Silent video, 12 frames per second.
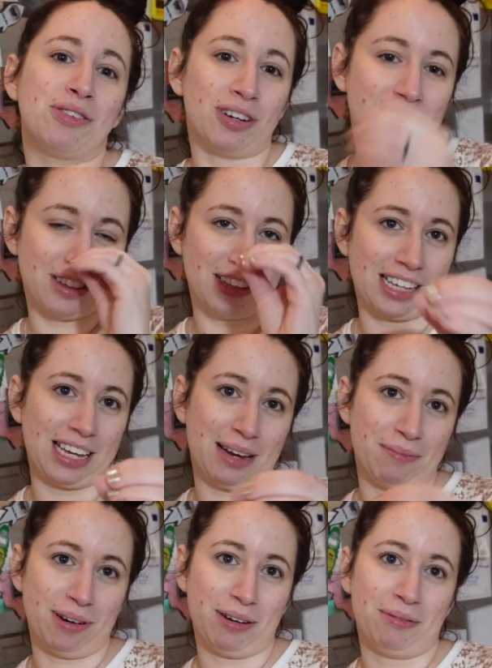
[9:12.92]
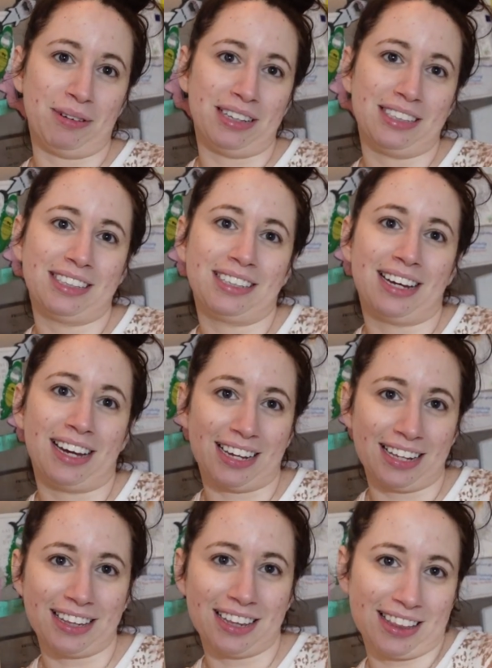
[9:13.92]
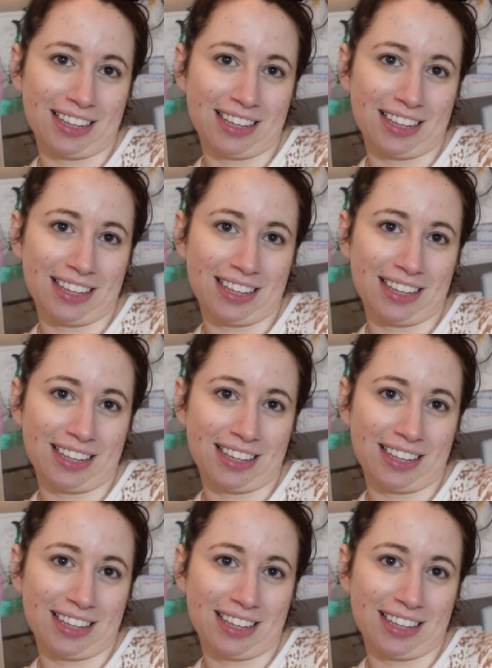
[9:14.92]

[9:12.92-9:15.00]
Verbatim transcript: talk and to you the camera it. While I get the